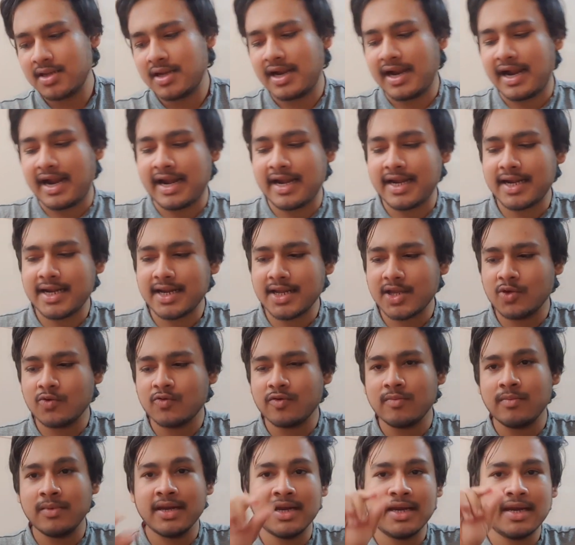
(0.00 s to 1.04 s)
and you will
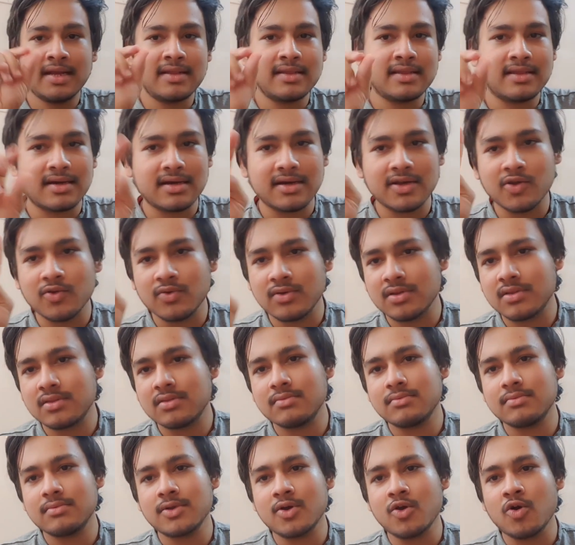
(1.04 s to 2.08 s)
be needing the
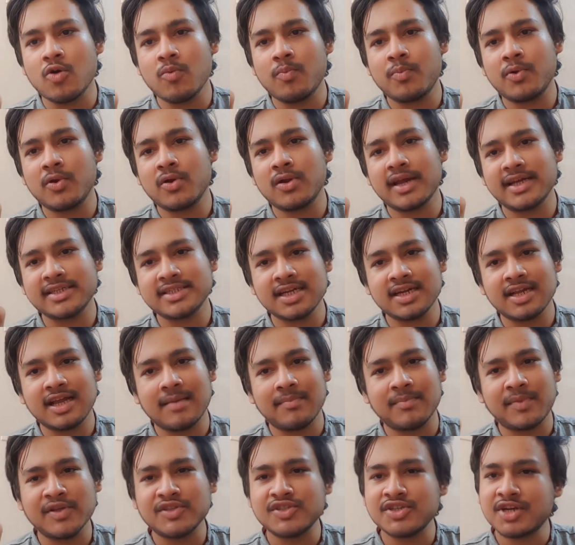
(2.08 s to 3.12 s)
GoPro or action
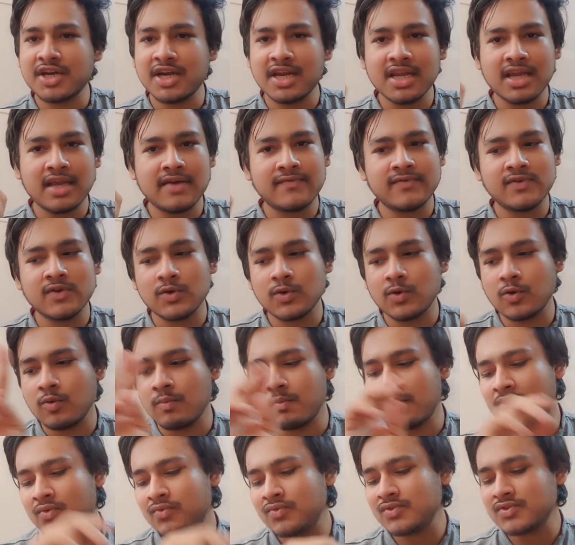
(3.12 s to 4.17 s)
camera generally gives you two
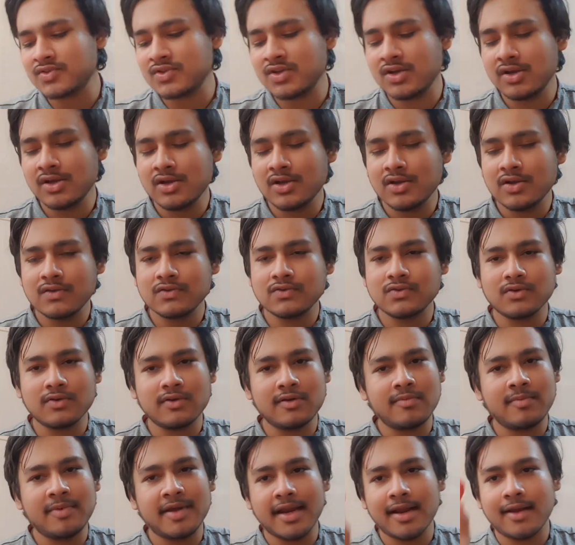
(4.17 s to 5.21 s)
mounts, so you'll
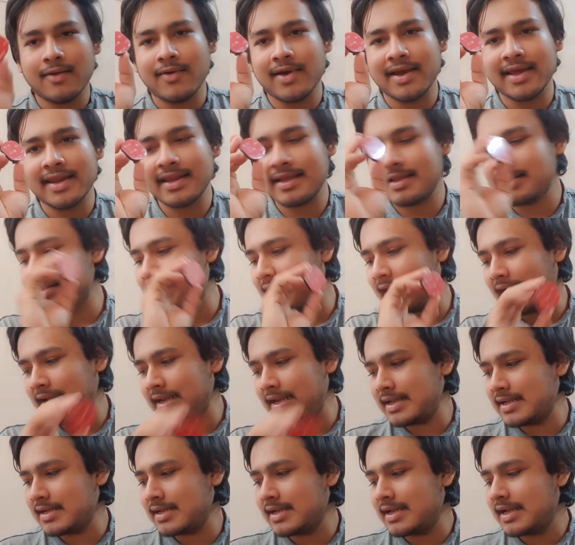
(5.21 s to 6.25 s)
be requiring that,
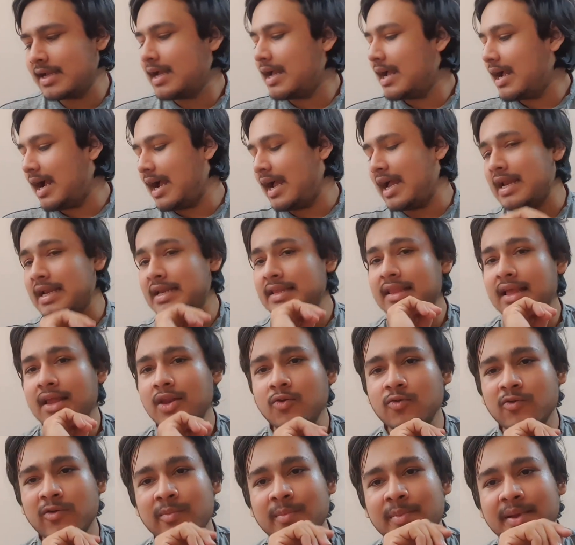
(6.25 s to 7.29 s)
and then you
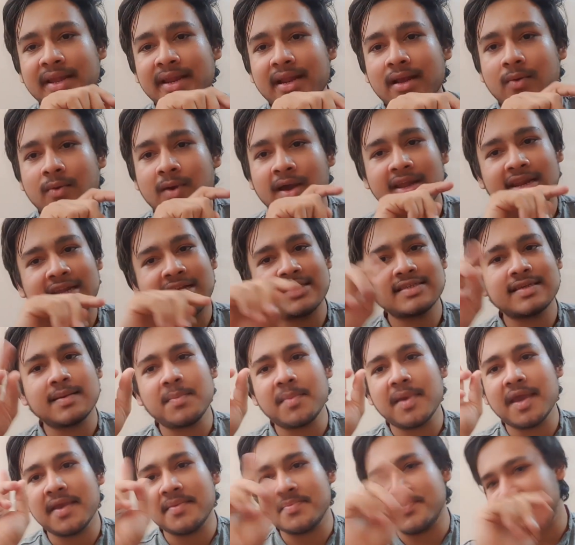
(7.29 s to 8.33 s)
will be requiring some
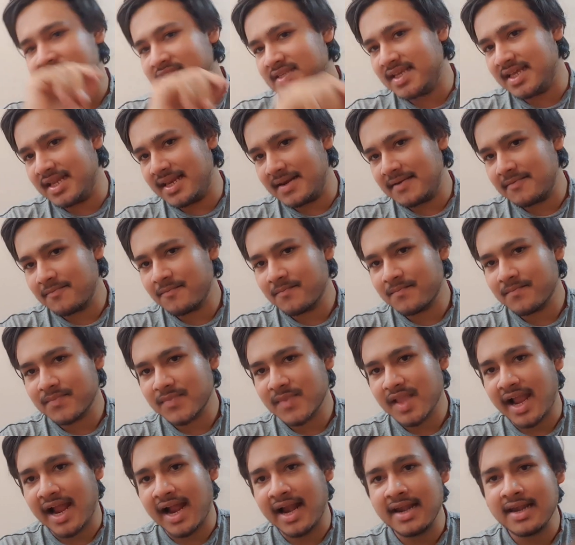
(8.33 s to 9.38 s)
M seal
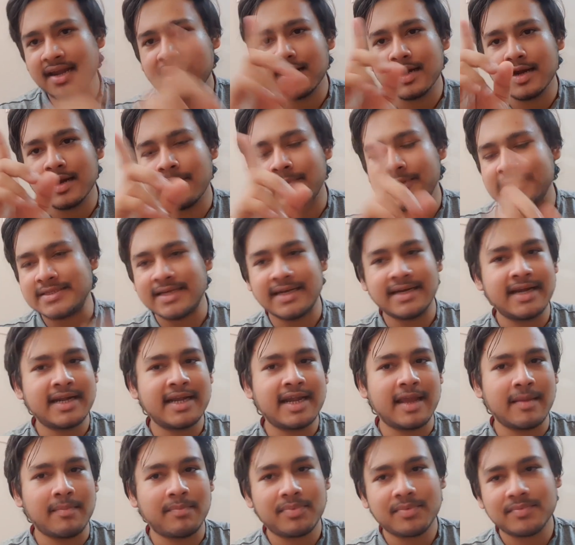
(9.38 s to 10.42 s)
and double-sided
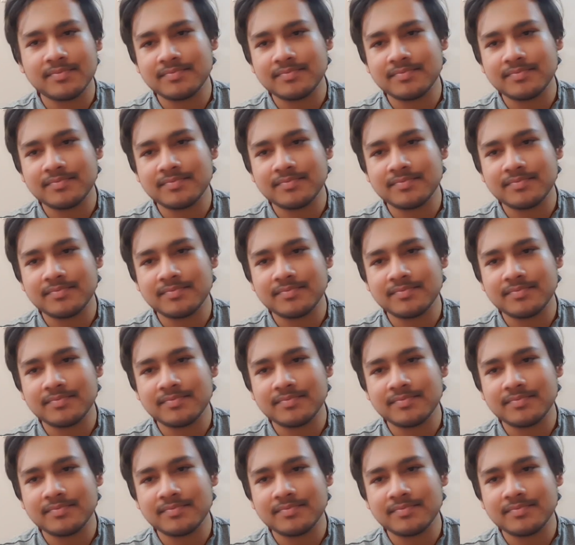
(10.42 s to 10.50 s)
tape.